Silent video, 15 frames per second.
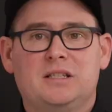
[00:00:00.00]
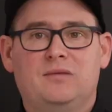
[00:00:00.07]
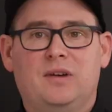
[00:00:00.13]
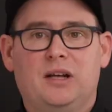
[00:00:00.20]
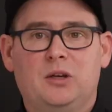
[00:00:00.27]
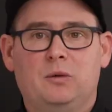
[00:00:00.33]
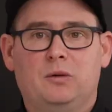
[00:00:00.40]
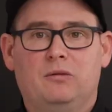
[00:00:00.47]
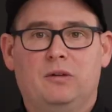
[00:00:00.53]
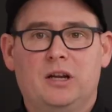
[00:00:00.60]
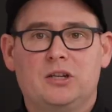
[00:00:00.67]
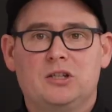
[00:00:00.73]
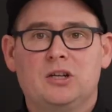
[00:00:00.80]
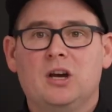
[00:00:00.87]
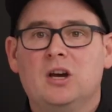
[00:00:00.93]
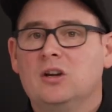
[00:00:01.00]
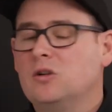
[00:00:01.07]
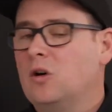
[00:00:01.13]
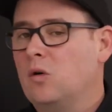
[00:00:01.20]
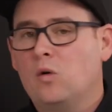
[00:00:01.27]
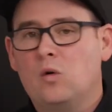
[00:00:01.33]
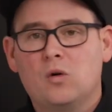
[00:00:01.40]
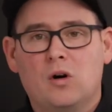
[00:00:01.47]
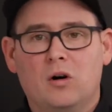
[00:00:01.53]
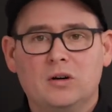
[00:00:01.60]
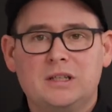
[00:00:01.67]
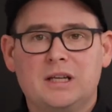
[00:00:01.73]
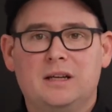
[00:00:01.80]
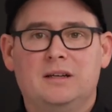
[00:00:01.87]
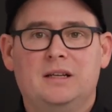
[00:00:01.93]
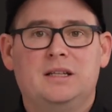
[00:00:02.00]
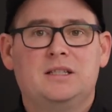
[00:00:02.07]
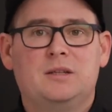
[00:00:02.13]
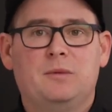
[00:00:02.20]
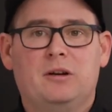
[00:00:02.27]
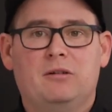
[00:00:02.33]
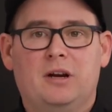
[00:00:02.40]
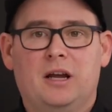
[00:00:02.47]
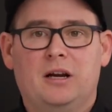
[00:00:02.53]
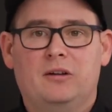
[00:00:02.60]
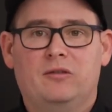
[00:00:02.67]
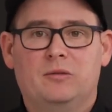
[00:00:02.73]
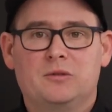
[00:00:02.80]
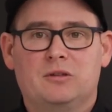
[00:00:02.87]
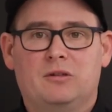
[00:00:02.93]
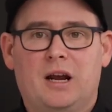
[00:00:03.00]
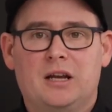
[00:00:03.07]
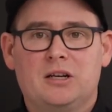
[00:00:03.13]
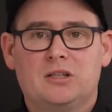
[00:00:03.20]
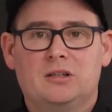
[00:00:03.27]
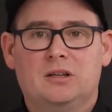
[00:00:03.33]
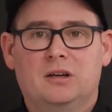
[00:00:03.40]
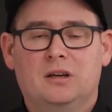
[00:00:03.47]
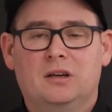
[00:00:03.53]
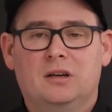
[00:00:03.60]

its value and reach. Not all content needs to be created from scratch.